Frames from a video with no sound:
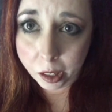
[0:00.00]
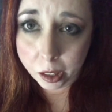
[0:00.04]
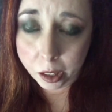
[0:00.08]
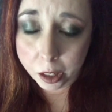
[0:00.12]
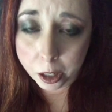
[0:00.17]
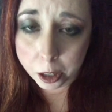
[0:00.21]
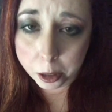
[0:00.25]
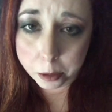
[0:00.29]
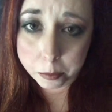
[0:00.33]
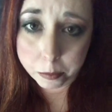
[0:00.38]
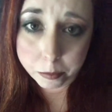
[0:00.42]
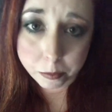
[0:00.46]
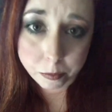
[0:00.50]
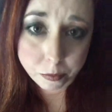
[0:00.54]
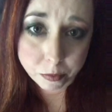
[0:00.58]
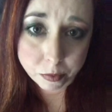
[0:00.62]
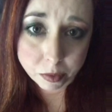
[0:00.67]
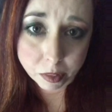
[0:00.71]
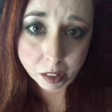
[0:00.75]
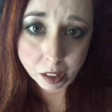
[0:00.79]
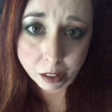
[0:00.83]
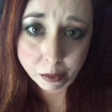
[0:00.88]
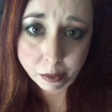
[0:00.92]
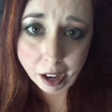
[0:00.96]
In
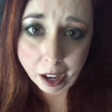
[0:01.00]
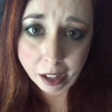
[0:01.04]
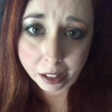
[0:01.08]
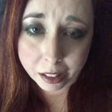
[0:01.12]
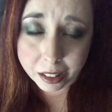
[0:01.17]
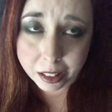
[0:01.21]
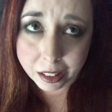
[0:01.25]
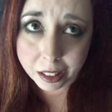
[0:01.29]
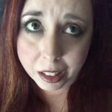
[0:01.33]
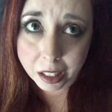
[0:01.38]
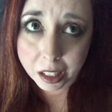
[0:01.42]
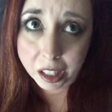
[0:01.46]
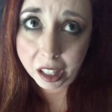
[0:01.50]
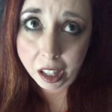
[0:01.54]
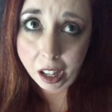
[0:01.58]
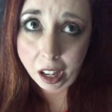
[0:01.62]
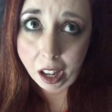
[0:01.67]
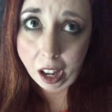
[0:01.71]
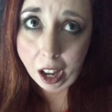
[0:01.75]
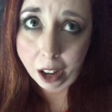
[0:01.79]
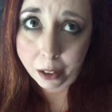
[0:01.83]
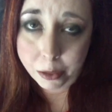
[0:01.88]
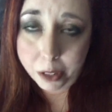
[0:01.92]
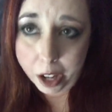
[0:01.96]
fact,
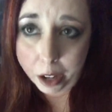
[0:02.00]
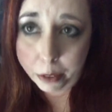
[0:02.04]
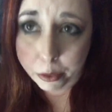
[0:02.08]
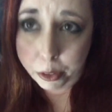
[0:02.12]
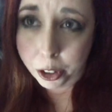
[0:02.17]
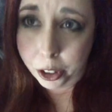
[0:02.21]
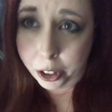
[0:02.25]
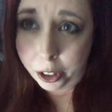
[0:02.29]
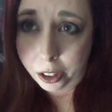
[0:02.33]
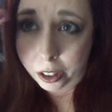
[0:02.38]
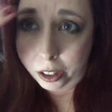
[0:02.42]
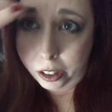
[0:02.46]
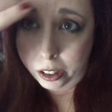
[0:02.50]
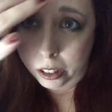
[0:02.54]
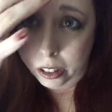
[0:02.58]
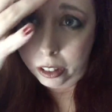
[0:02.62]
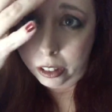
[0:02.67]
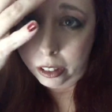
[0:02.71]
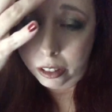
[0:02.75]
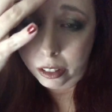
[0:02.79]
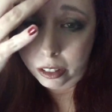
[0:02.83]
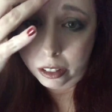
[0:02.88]
I've never